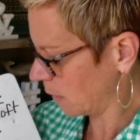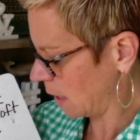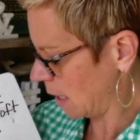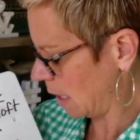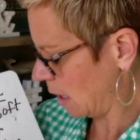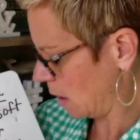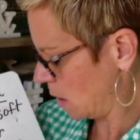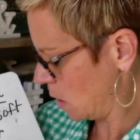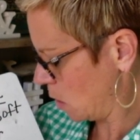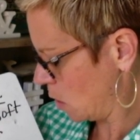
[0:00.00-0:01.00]
Okay.
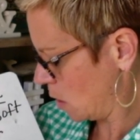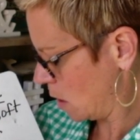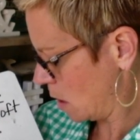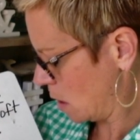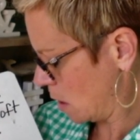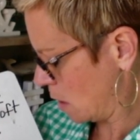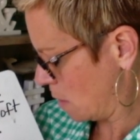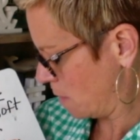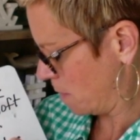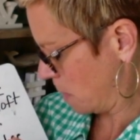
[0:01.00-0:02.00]

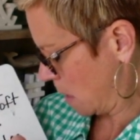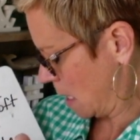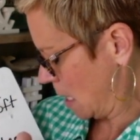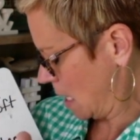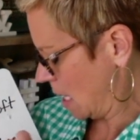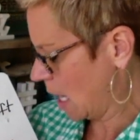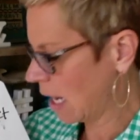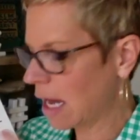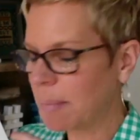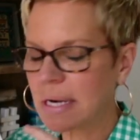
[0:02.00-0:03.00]
And
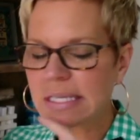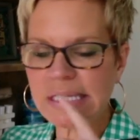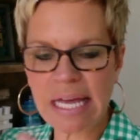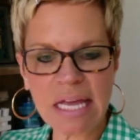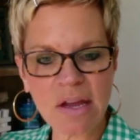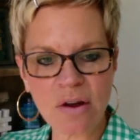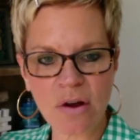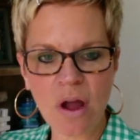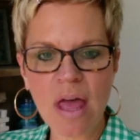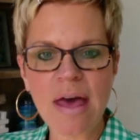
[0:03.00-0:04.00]
I'm going to say
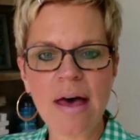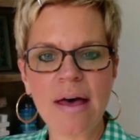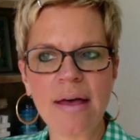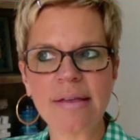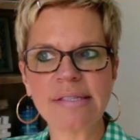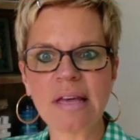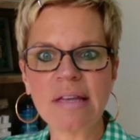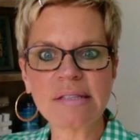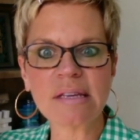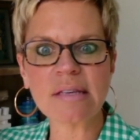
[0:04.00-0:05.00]
here,
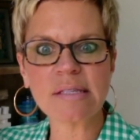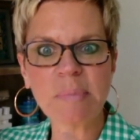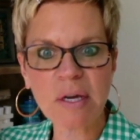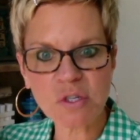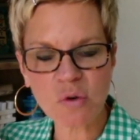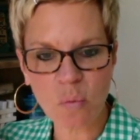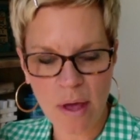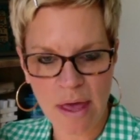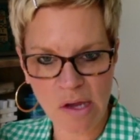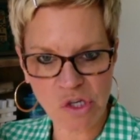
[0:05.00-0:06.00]
it's a special
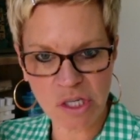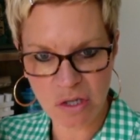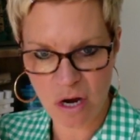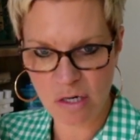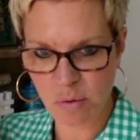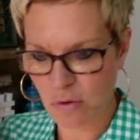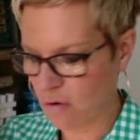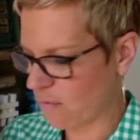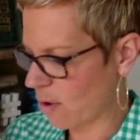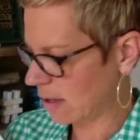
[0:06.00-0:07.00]
way she talked with her
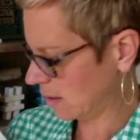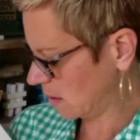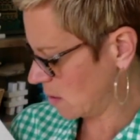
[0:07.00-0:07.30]
voice.